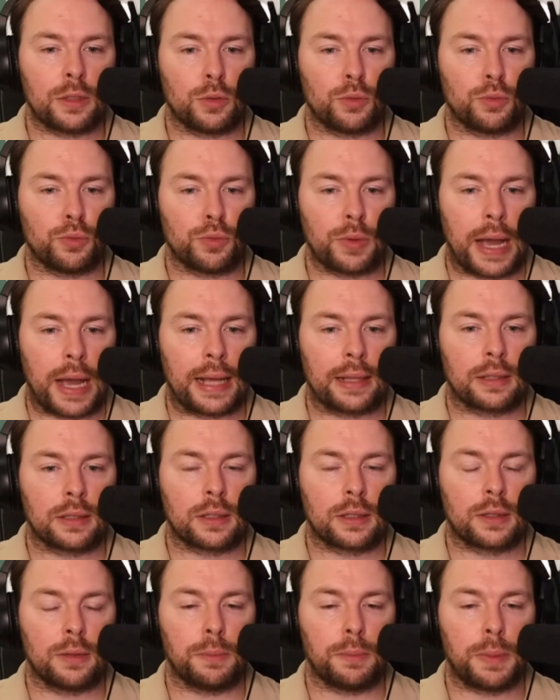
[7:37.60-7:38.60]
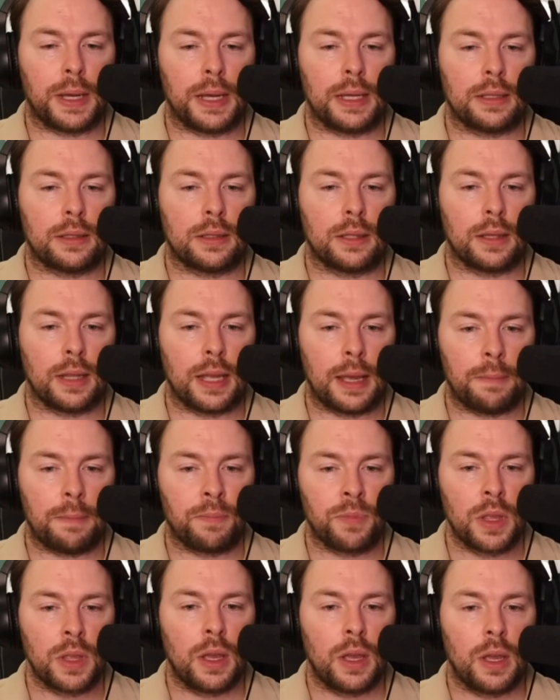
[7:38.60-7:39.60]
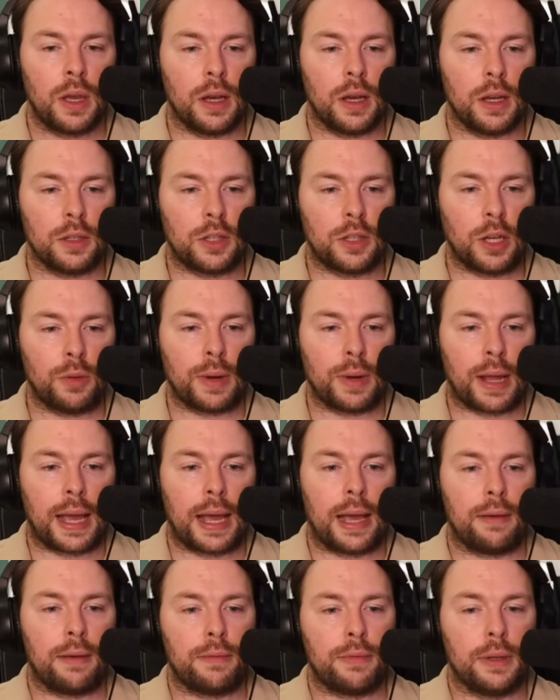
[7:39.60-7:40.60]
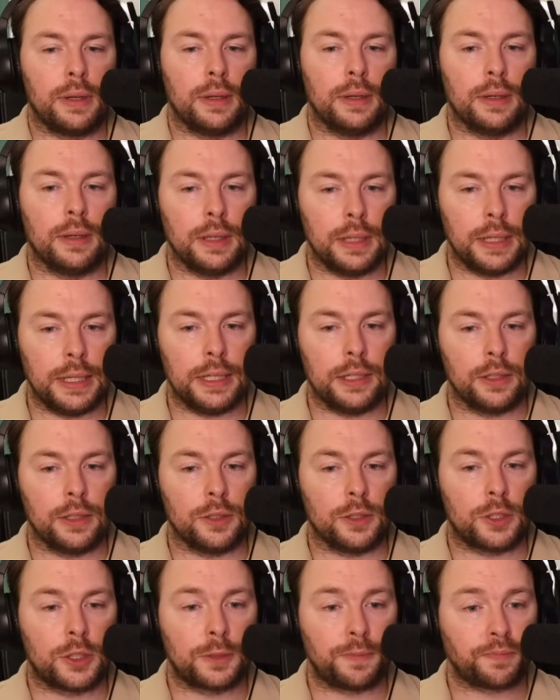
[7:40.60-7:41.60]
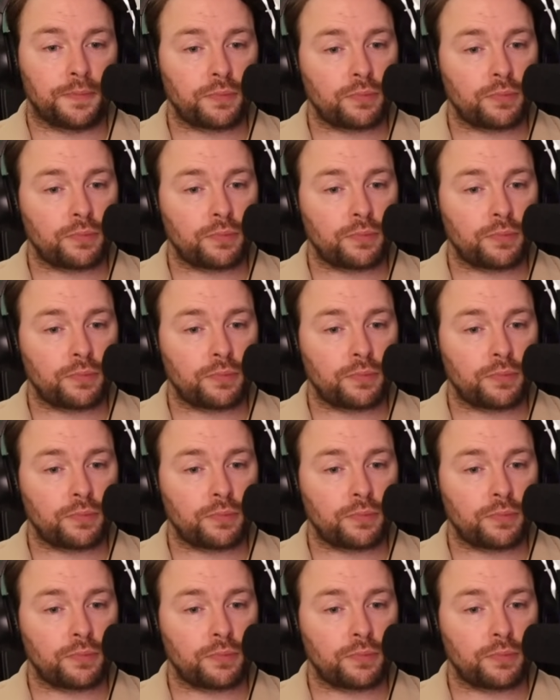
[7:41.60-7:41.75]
rat compared to them. Uh, don't have leaders.